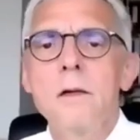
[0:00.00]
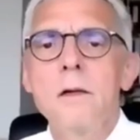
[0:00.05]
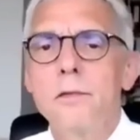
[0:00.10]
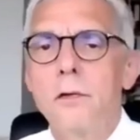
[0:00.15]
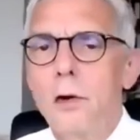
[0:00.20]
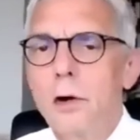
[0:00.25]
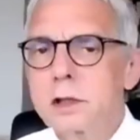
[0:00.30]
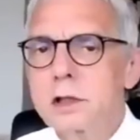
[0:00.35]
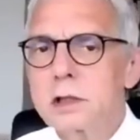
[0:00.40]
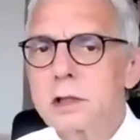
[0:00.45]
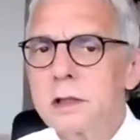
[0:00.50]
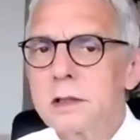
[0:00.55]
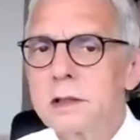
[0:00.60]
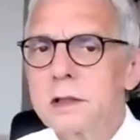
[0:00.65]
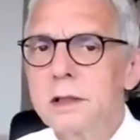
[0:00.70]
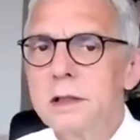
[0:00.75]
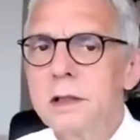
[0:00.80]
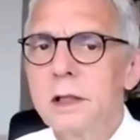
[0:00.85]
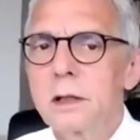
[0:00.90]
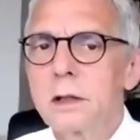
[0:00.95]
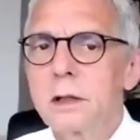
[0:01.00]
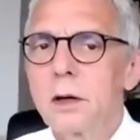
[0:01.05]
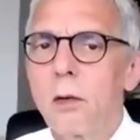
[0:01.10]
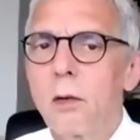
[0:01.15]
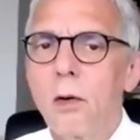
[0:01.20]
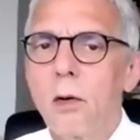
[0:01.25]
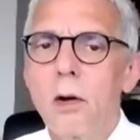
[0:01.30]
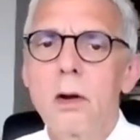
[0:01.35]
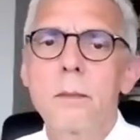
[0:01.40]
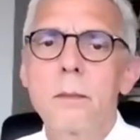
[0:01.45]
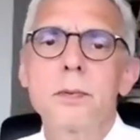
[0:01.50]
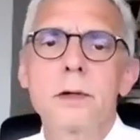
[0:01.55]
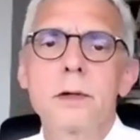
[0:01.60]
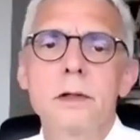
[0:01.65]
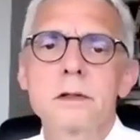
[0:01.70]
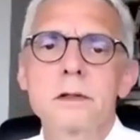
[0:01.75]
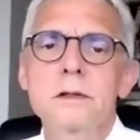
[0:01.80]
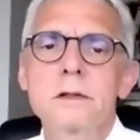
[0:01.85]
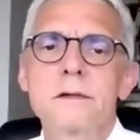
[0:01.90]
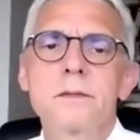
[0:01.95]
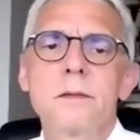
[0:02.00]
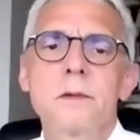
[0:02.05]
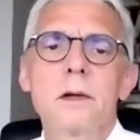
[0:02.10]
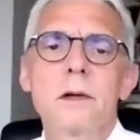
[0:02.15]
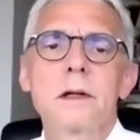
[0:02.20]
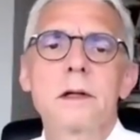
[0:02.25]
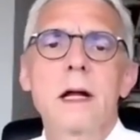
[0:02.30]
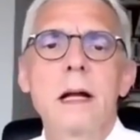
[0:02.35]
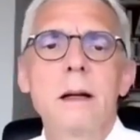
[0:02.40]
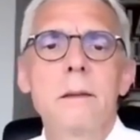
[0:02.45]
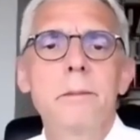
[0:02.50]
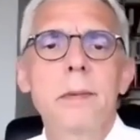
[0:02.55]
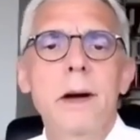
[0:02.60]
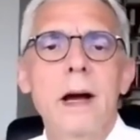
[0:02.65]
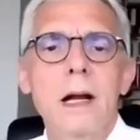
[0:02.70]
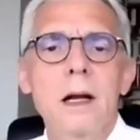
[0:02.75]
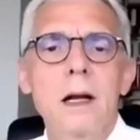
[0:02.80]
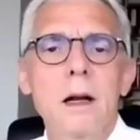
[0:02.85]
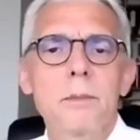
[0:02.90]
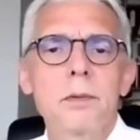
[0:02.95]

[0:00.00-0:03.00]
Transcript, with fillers: Fortunately, nearly all approaches were done by